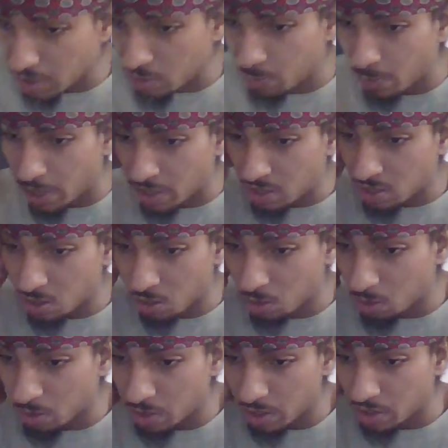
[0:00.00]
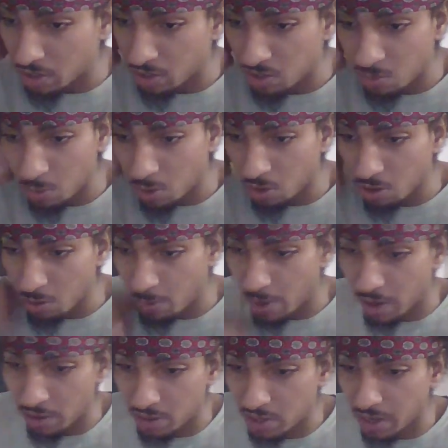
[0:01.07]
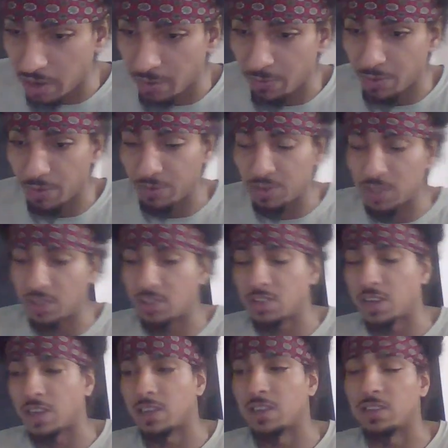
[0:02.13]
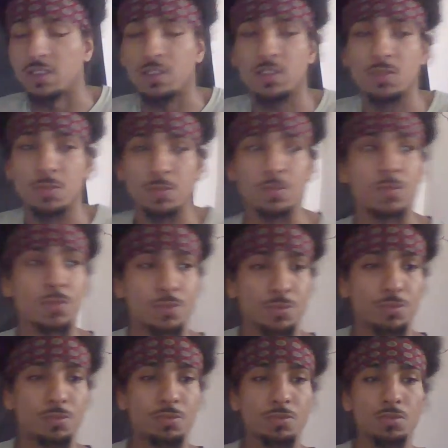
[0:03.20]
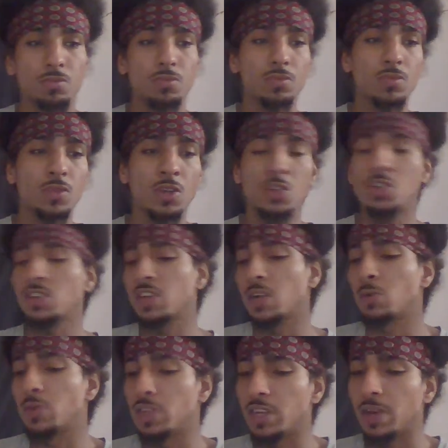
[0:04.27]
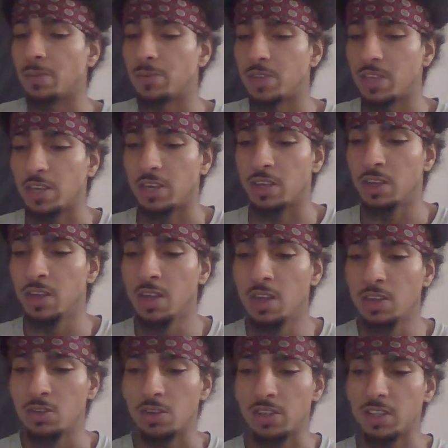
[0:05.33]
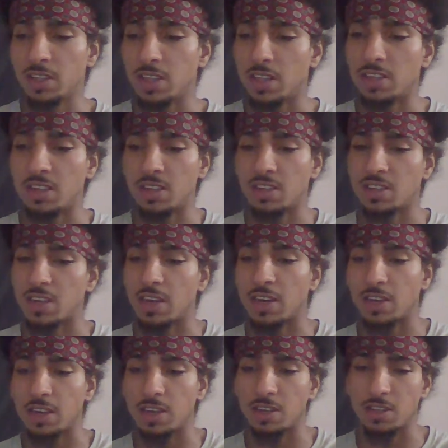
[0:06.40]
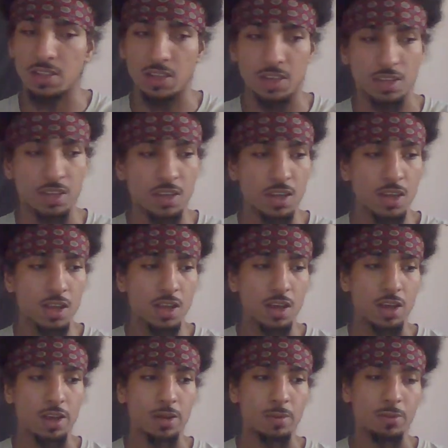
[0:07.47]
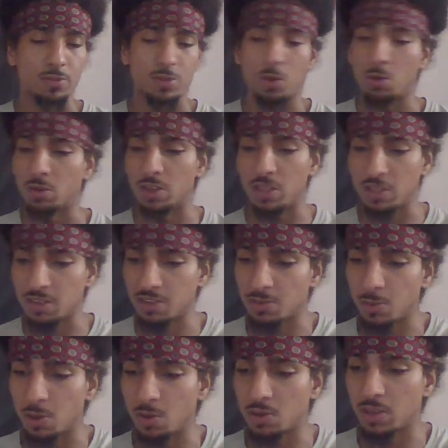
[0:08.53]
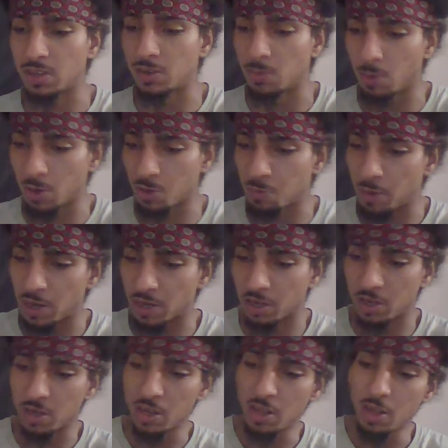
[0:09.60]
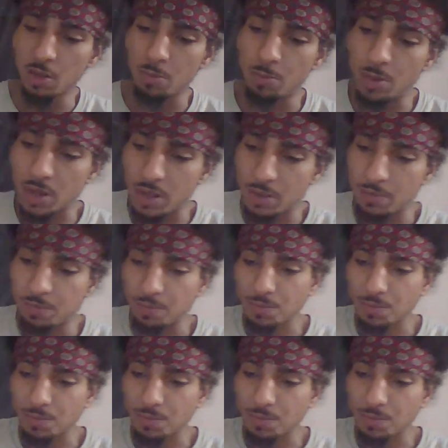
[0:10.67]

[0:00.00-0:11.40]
It's best to hold in the smoke about 10-15 seconds, just like with DMT. So I think that's like a psychedelic thing. If you hold in the smoke, it'll work better. But